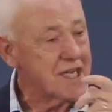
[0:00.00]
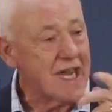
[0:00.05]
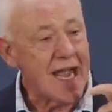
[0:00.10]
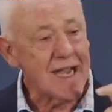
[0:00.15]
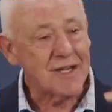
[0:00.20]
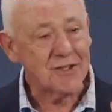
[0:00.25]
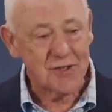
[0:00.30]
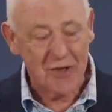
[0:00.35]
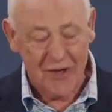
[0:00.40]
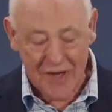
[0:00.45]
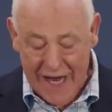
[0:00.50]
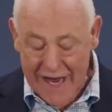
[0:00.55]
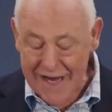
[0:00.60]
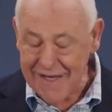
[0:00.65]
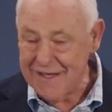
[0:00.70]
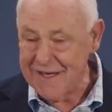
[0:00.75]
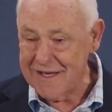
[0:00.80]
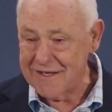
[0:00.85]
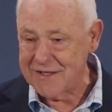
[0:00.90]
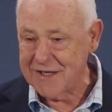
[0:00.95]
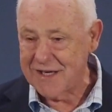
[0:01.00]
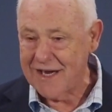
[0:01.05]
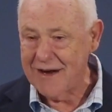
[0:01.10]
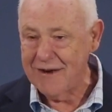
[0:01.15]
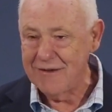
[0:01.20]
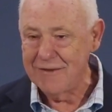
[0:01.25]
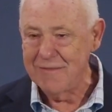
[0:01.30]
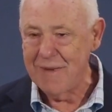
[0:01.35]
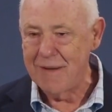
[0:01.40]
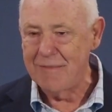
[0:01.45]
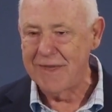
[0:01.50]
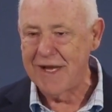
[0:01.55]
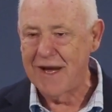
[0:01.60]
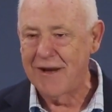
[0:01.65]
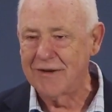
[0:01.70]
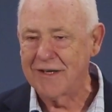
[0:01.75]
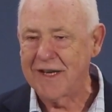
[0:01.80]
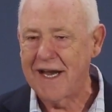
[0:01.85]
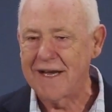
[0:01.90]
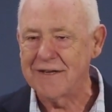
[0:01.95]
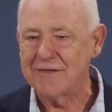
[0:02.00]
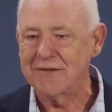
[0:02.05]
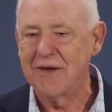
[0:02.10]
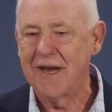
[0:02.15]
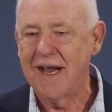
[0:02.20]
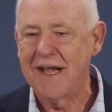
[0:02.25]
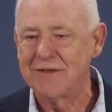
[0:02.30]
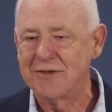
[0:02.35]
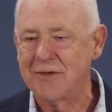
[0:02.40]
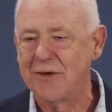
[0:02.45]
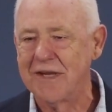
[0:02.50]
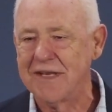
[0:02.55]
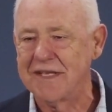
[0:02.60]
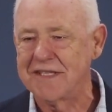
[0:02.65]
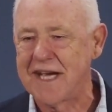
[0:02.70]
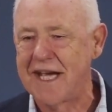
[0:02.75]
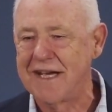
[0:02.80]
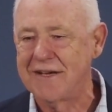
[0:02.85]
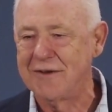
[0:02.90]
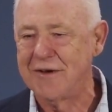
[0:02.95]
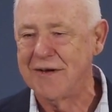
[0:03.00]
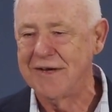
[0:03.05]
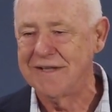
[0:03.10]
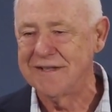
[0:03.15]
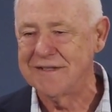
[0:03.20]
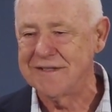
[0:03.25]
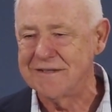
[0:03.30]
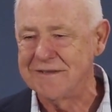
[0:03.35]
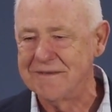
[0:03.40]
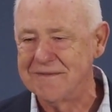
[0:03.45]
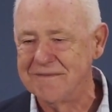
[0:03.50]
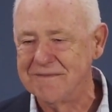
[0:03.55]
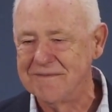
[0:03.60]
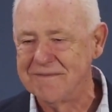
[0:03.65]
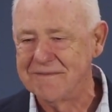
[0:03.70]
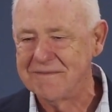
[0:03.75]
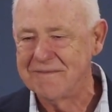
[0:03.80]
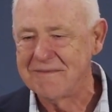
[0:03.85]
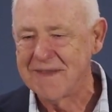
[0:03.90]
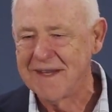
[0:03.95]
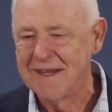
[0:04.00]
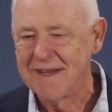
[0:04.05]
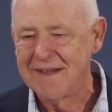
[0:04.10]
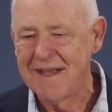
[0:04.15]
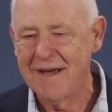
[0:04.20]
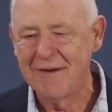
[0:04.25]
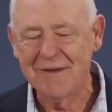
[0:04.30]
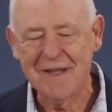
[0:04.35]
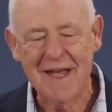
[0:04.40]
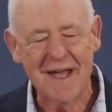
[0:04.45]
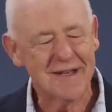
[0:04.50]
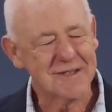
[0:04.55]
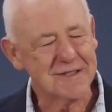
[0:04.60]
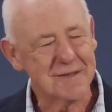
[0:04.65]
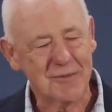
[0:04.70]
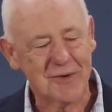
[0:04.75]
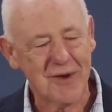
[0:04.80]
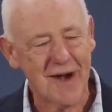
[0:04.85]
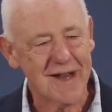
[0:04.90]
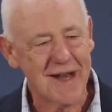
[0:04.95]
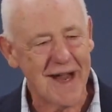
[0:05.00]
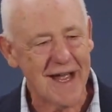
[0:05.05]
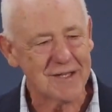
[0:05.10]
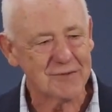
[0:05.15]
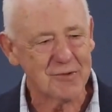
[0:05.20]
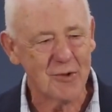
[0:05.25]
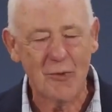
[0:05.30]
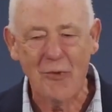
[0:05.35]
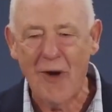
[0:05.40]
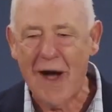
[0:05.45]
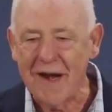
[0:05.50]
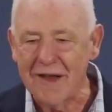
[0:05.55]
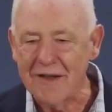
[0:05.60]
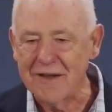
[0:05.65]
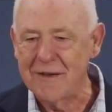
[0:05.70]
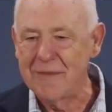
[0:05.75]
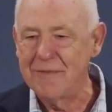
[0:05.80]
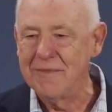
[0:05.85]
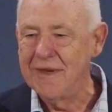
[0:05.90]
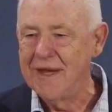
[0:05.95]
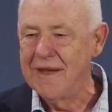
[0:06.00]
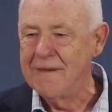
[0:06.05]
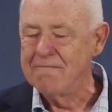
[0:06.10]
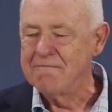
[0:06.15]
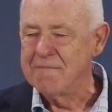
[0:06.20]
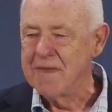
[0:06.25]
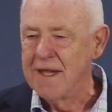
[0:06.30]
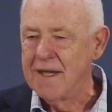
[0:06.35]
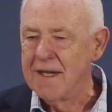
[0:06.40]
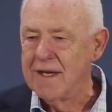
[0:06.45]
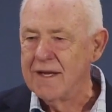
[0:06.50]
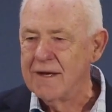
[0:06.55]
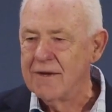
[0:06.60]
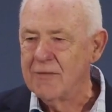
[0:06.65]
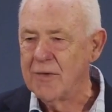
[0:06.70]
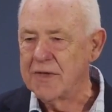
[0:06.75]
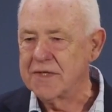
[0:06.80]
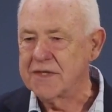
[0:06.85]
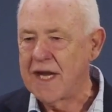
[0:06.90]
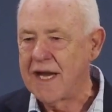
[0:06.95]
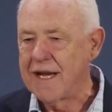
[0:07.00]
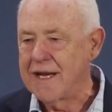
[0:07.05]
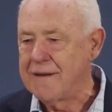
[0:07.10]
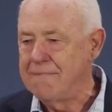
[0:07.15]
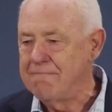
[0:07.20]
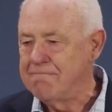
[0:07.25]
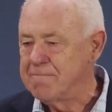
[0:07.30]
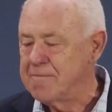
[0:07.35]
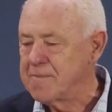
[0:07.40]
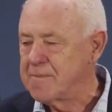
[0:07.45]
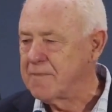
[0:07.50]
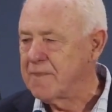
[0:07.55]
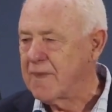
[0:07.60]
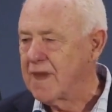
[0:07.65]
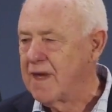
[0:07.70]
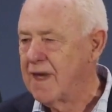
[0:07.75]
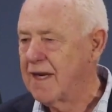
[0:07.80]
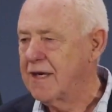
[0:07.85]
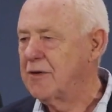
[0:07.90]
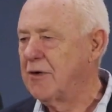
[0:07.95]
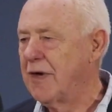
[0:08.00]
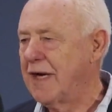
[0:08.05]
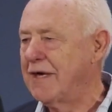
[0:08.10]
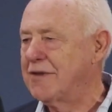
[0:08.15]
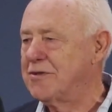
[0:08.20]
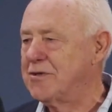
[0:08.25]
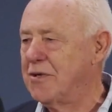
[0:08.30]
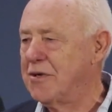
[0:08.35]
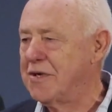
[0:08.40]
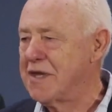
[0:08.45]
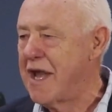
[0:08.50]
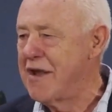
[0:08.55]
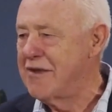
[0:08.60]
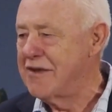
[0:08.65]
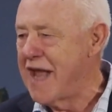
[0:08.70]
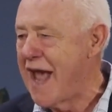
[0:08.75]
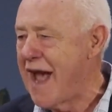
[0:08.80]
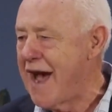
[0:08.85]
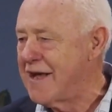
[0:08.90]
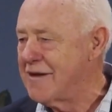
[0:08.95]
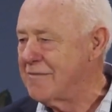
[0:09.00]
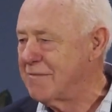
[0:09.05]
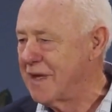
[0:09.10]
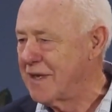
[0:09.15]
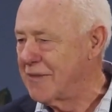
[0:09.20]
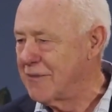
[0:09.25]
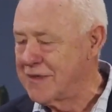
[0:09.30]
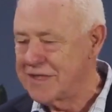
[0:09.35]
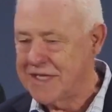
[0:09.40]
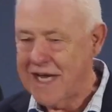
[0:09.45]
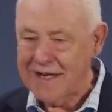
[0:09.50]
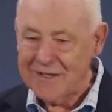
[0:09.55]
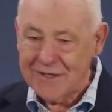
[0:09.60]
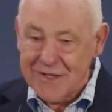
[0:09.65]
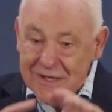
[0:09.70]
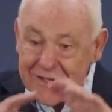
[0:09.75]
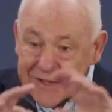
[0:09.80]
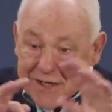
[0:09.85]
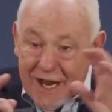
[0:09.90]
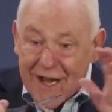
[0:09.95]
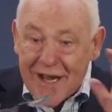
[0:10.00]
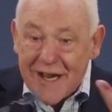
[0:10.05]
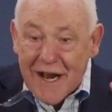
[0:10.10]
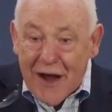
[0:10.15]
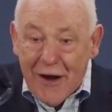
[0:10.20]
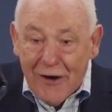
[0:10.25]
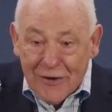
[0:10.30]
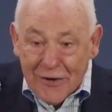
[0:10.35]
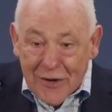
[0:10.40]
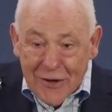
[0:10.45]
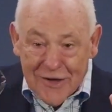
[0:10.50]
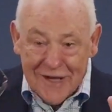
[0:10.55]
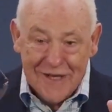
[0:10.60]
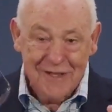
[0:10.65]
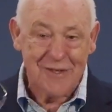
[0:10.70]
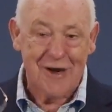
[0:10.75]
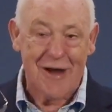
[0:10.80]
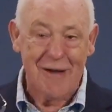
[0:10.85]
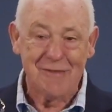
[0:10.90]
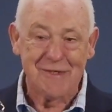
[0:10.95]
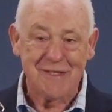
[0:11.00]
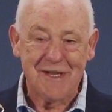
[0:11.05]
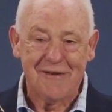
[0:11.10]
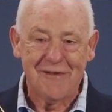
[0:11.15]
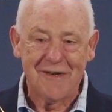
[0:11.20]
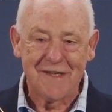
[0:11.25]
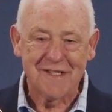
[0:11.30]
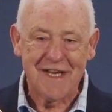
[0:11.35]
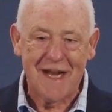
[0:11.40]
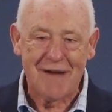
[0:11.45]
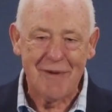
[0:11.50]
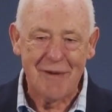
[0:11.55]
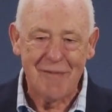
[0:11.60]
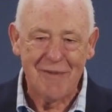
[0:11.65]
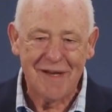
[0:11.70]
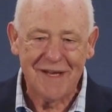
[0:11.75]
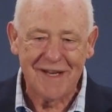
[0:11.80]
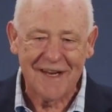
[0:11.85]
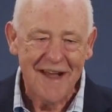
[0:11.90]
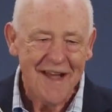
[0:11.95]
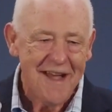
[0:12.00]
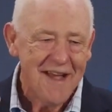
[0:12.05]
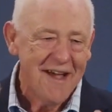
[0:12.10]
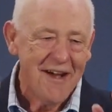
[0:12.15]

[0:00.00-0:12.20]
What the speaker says: Castrol ad years ago. Remember the old Castrol ads, oils ain't oils? They had some great ads. Well, one of them was a caricature, no doubt, but it was actually an old early time Salvation Army meeting.